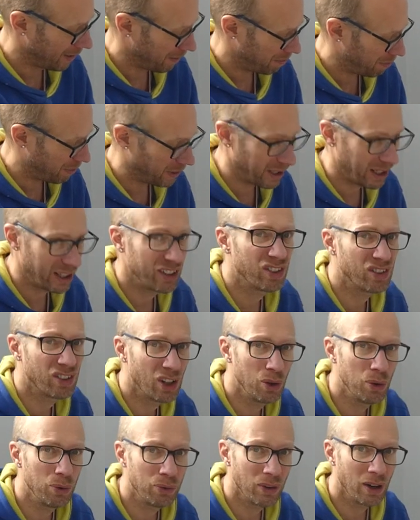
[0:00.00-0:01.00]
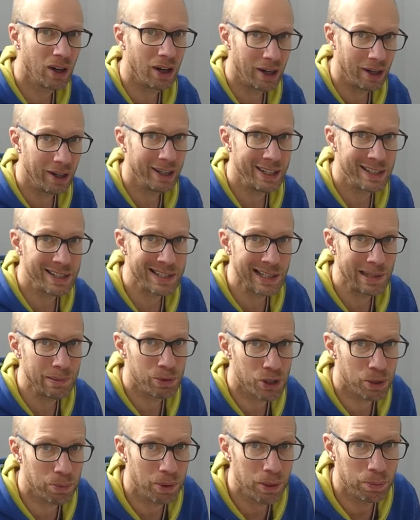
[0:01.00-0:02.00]
But so far it
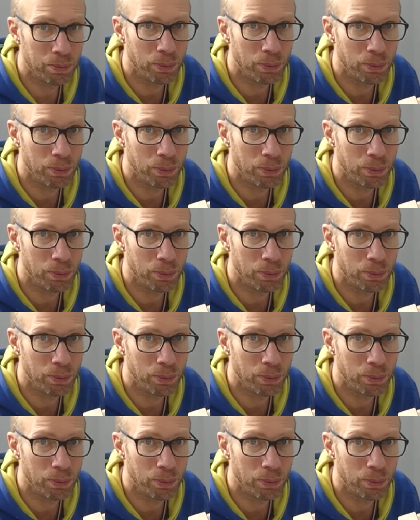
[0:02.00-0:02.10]
seems to be